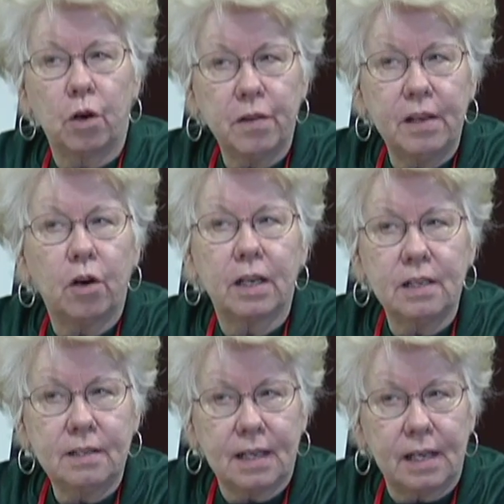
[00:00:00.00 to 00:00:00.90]
to worthy
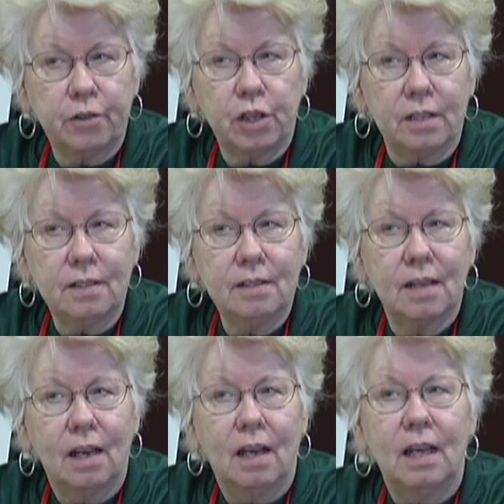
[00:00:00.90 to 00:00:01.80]
organizations.
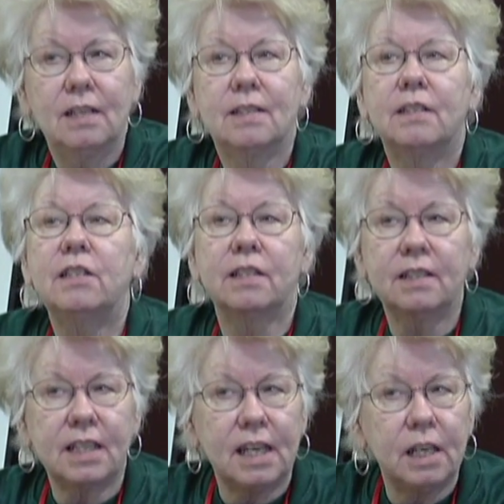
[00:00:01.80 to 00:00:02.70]
It's to
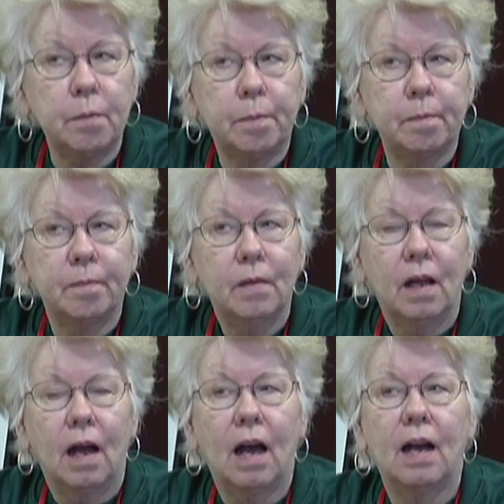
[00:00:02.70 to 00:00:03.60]
see
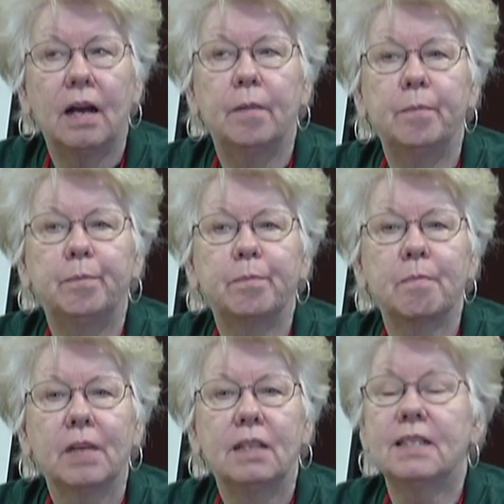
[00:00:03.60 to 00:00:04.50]
um,
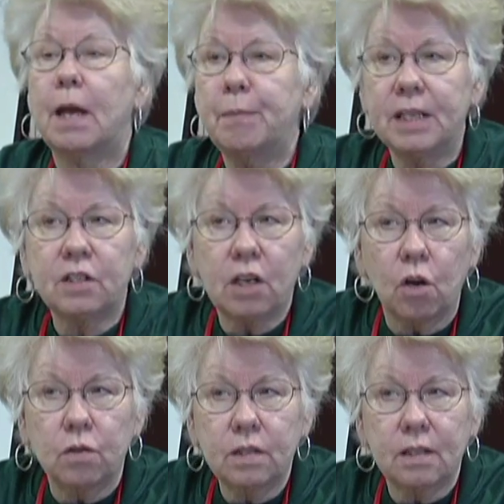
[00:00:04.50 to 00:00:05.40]
Stepping
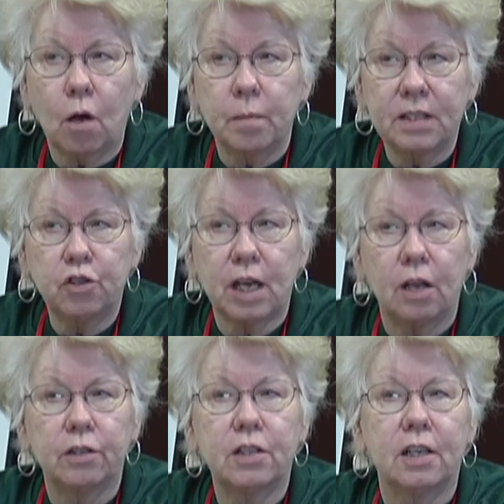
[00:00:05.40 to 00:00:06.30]
Stones Homeless
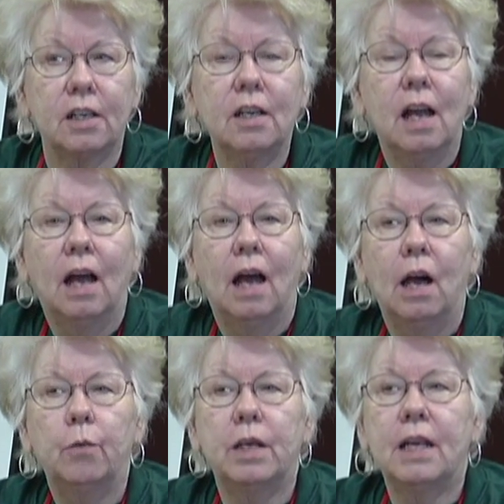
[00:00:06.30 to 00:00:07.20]
Shelter,
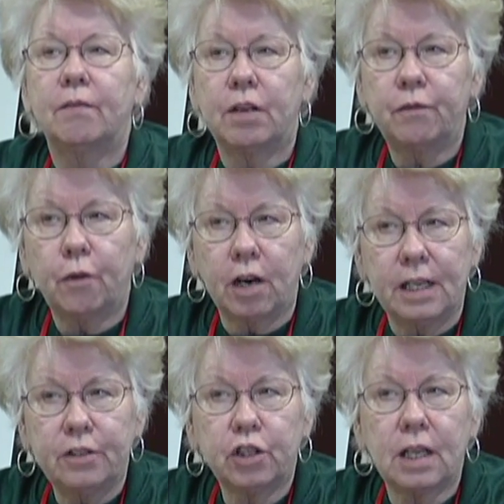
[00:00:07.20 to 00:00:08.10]
we give to 4
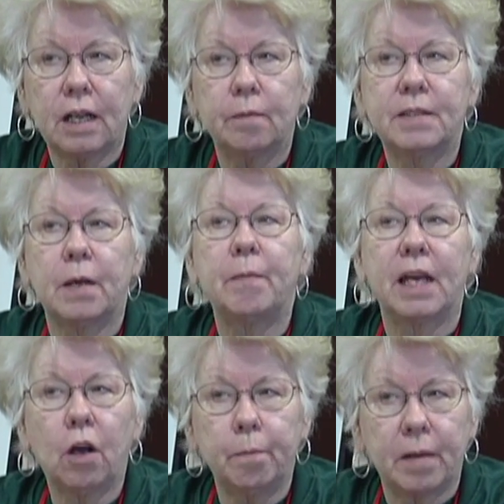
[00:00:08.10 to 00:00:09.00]
H clubs that
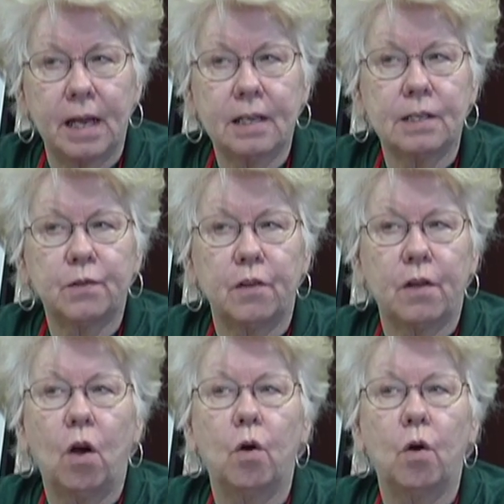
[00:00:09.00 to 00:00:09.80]
make blankets for the